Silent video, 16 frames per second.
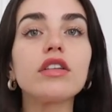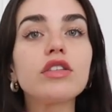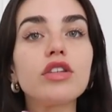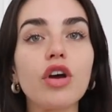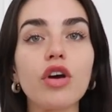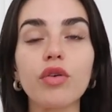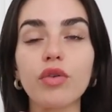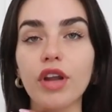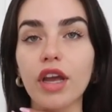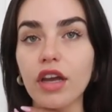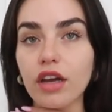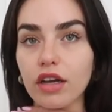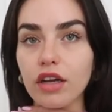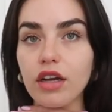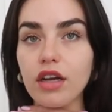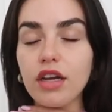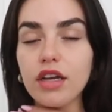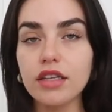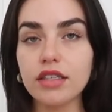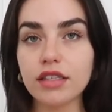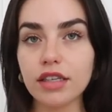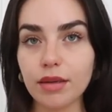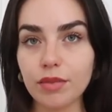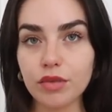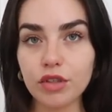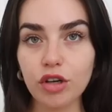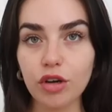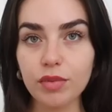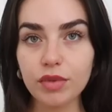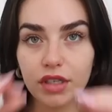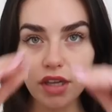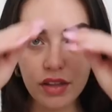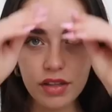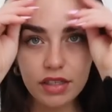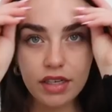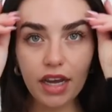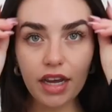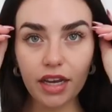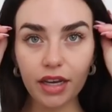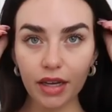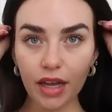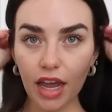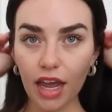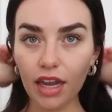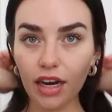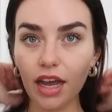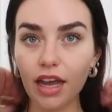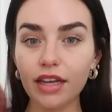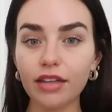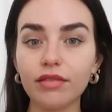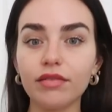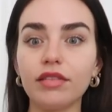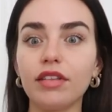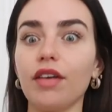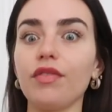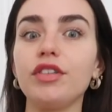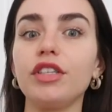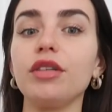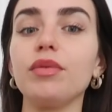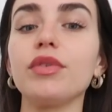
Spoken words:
turtleneck Skims tops the other day, and I loved it.